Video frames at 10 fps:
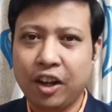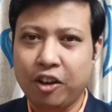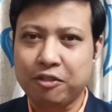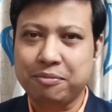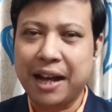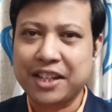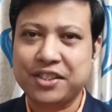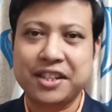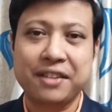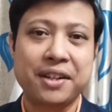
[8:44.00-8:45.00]
of
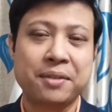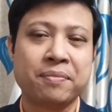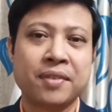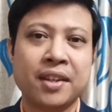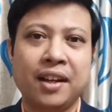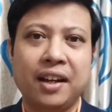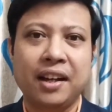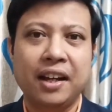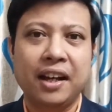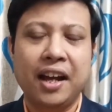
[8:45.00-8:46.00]
Batch 7.
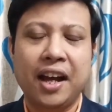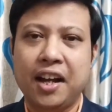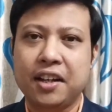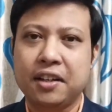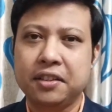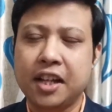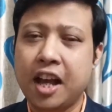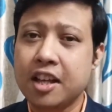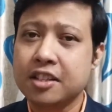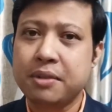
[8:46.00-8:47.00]
And there
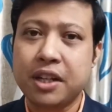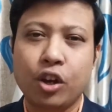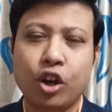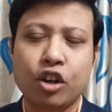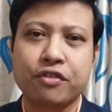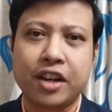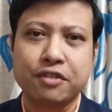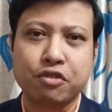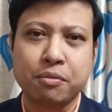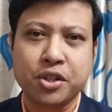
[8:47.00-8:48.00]
has been a lot of
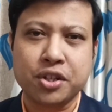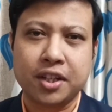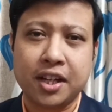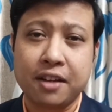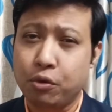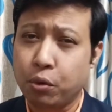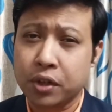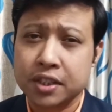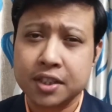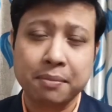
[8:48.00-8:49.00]
transformation that I've
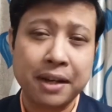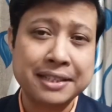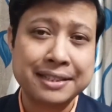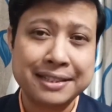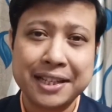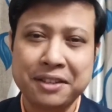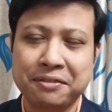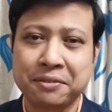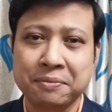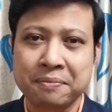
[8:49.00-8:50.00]
noticed in
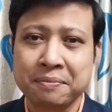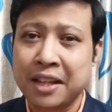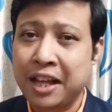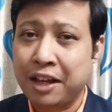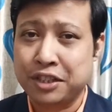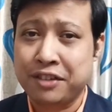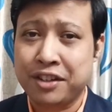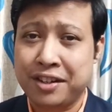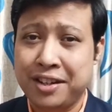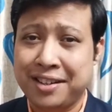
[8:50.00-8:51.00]
myself. I was
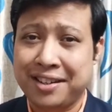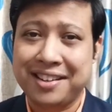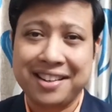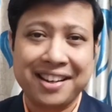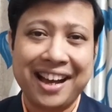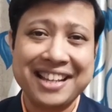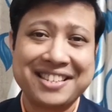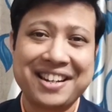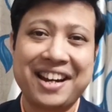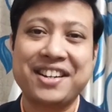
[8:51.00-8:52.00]
never a reader. I
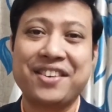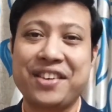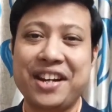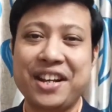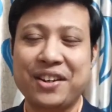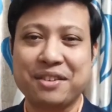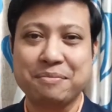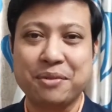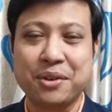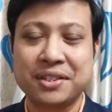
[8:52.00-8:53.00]
started reading a lot
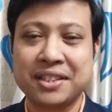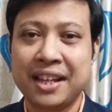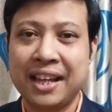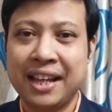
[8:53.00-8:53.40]
of books.